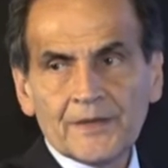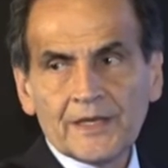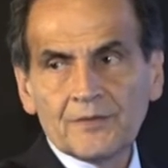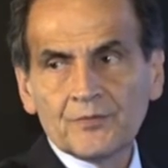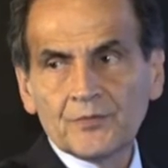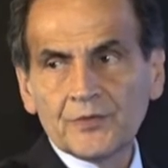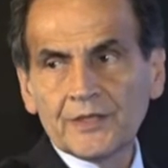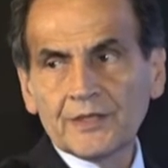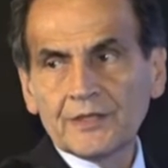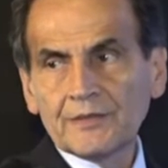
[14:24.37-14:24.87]

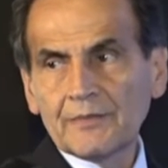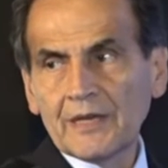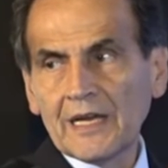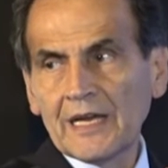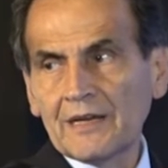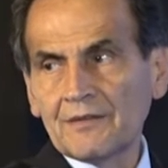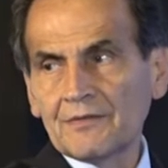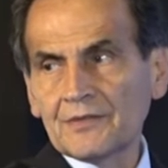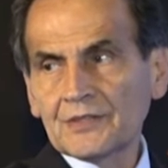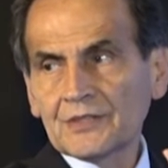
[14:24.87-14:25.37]
And we
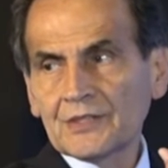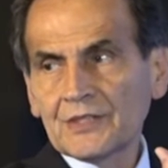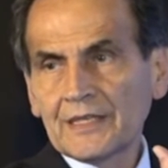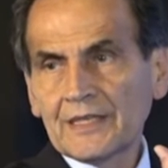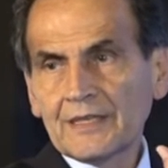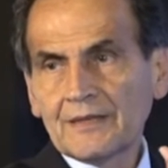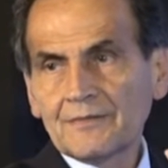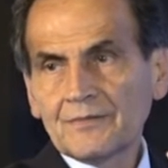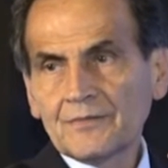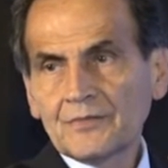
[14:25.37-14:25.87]
average
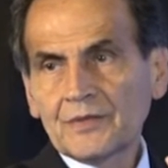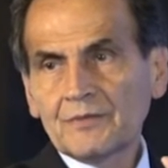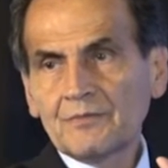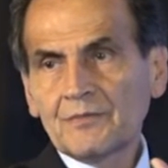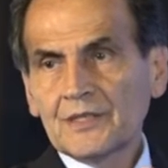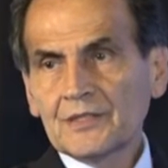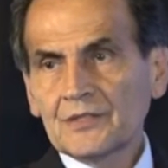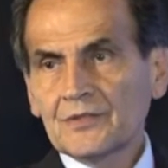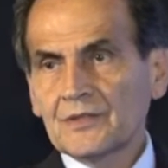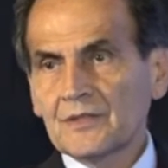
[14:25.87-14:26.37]
them, we
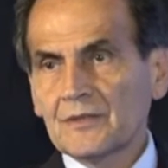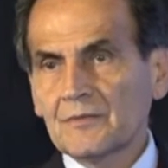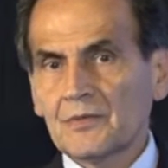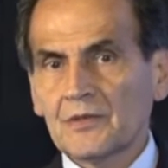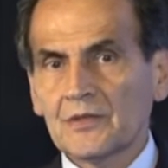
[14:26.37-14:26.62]
measure the